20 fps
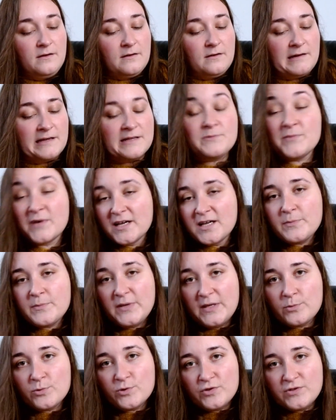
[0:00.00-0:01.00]
I admire
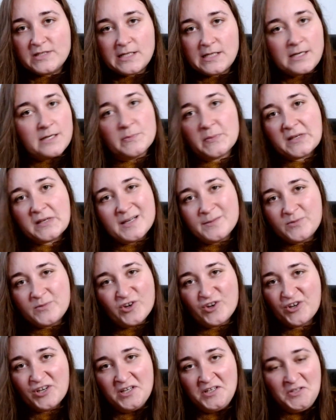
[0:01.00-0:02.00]
people who did it, but I'm
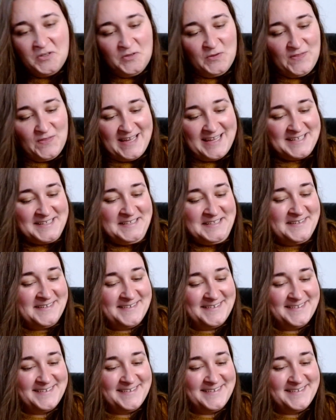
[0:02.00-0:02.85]
not going to do that.